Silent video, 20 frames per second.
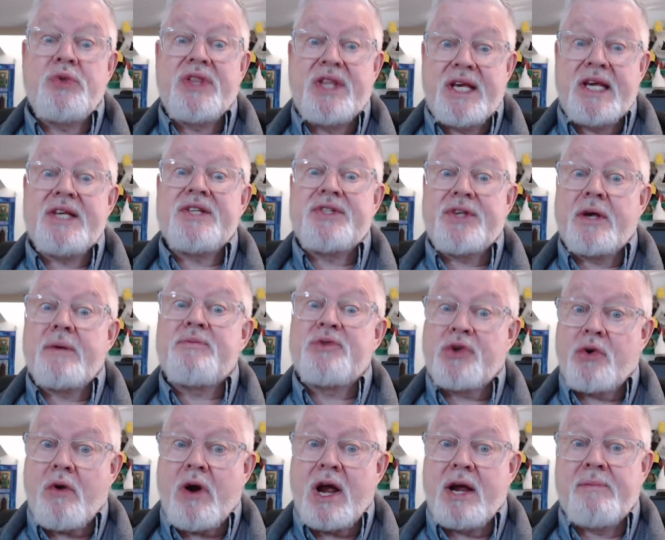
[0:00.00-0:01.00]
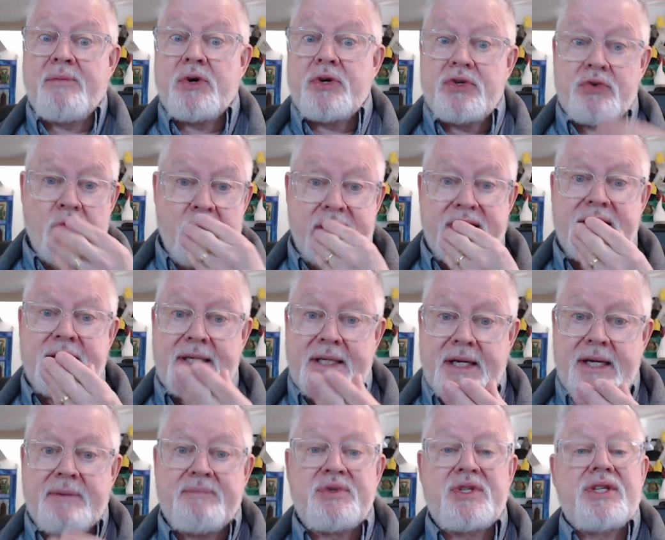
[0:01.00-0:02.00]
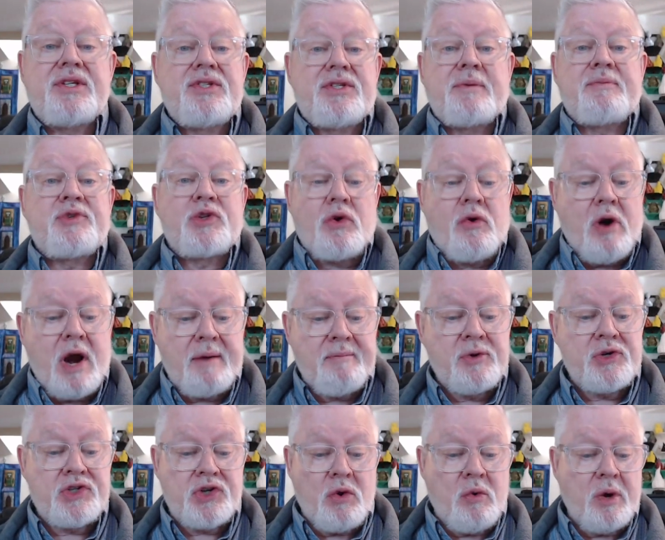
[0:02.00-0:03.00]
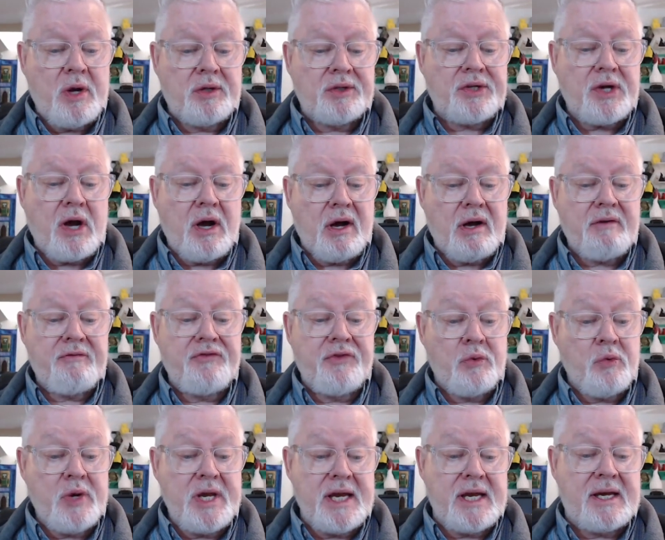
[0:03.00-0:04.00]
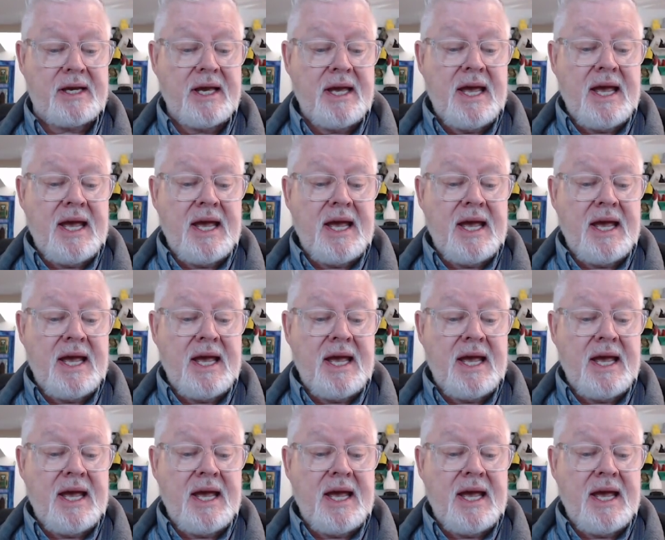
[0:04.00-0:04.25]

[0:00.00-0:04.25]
the Subscribers Rented Lips Subscribers Quilt of the Week.